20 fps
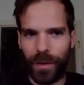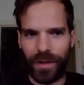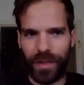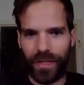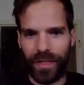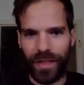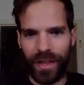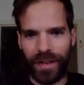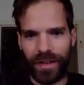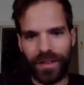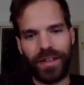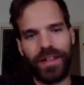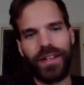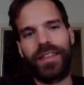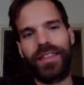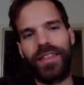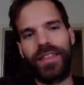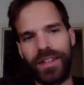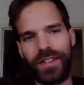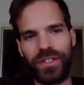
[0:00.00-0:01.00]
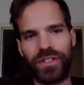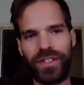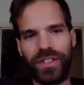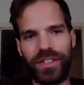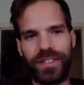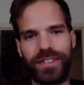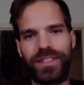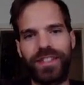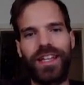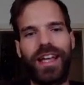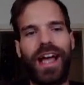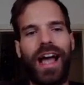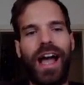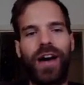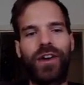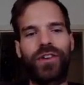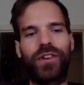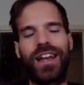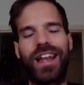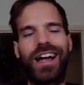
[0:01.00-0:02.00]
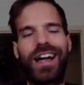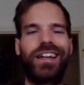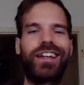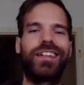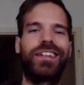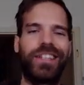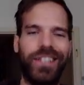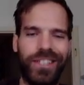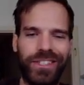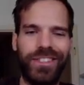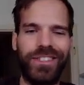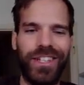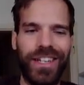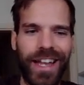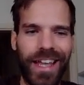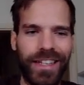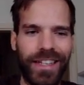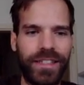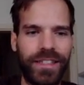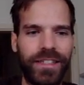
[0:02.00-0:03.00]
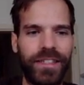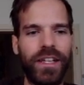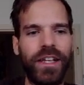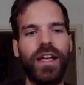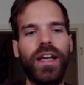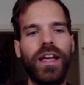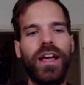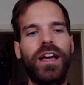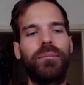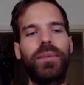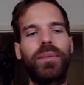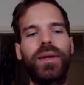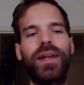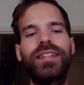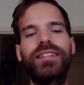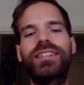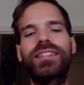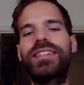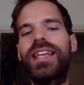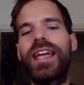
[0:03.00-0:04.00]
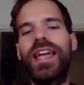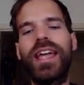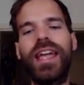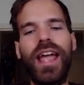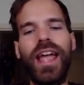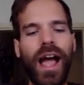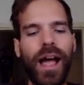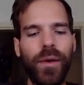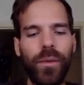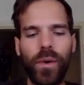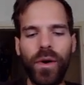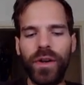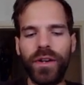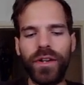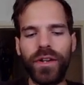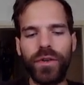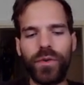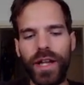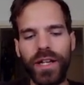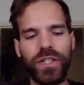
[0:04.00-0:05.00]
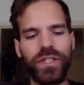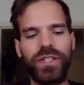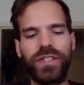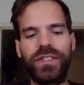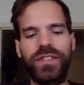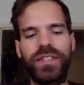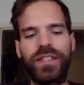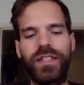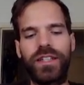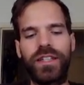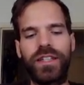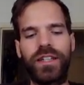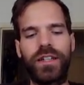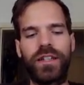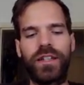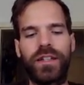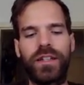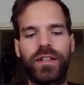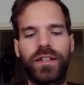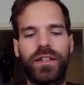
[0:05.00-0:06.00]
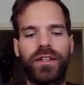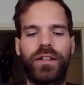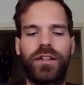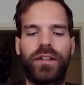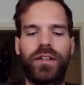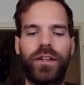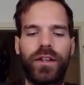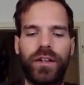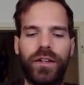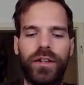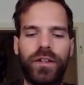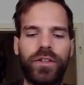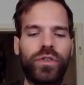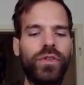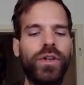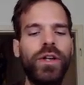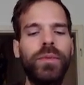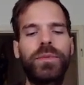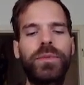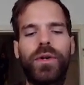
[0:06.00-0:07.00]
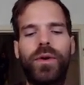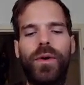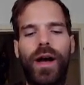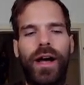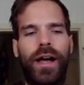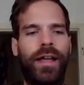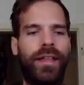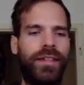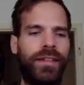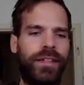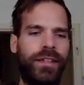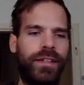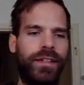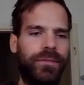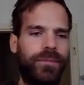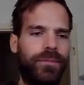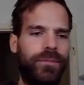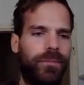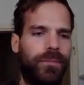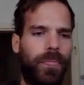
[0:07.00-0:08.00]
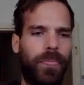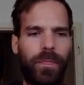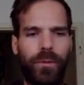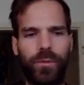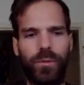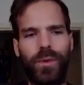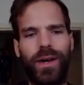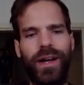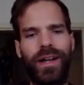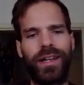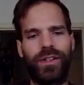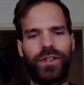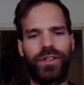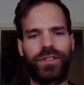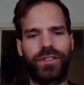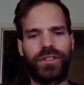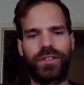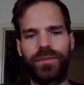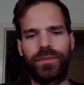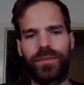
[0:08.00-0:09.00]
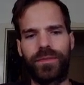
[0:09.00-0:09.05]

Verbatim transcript: it then. Then you're just out of luck, you're too late. But let's say I want to register crypto Andy. Why not?